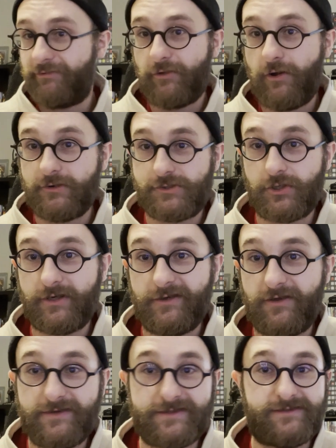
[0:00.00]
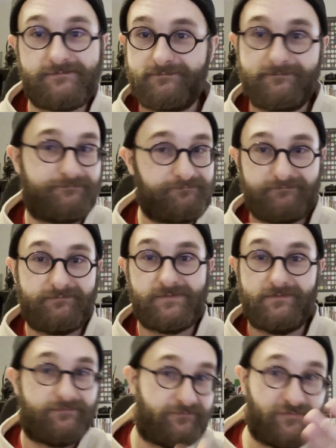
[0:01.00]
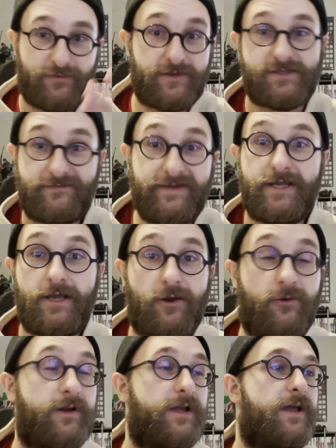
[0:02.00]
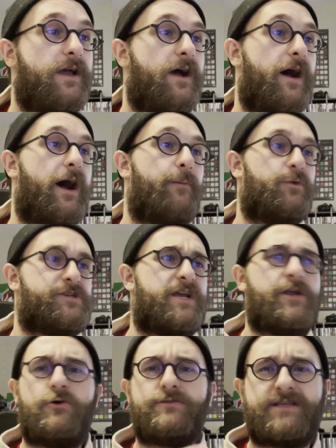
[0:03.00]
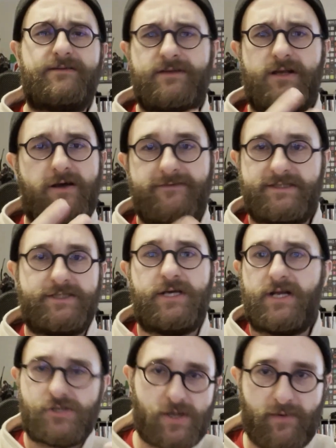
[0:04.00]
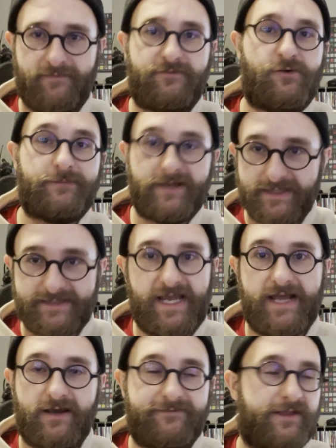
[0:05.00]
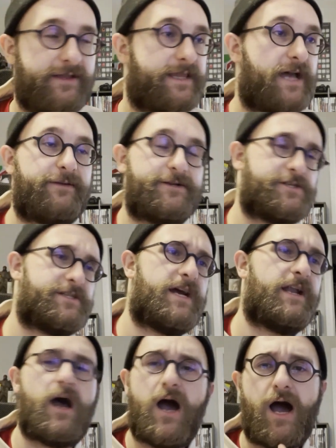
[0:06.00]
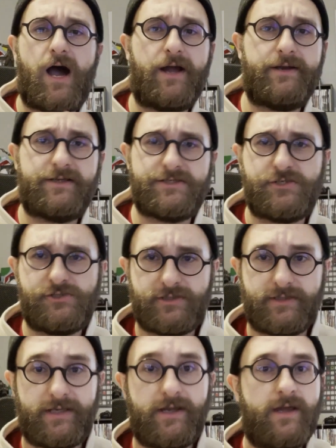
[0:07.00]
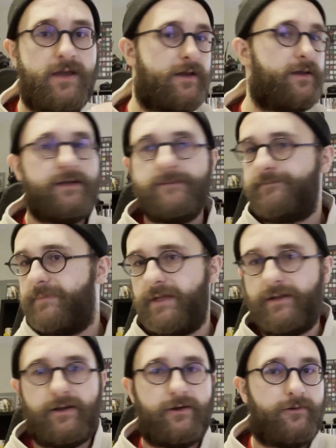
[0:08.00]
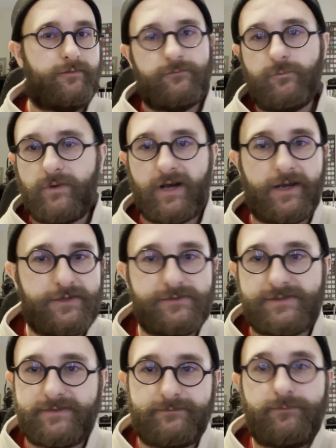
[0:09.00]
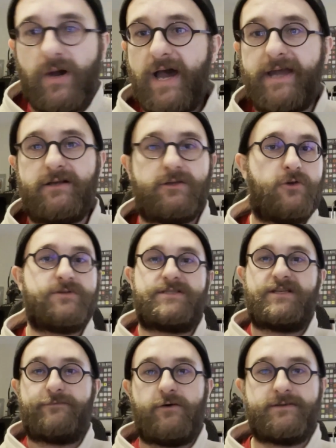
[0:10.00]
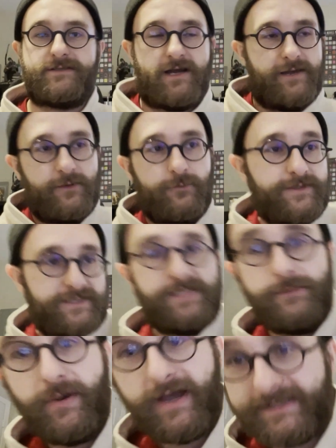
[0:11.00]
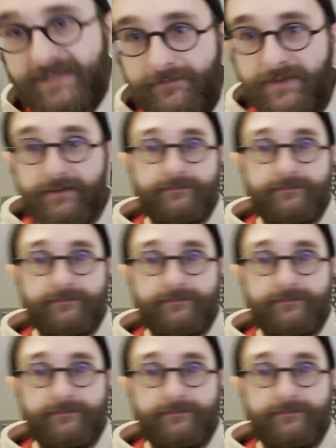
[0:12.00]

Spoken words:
journey on this for this video. Which I know, you know, obviously you got to drop off the film, get it scanned and everything like that, but it's just kind of odd, because usually, you know, when I used to buy clothes and stuff all the time, it was you buy something